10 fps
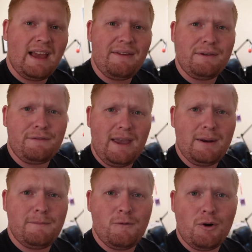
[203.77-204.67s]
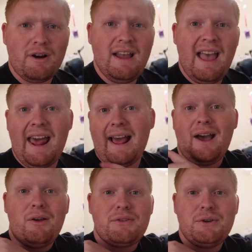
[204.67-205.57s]
I had the Phantom four and I
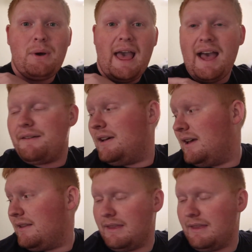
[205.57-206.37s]
also have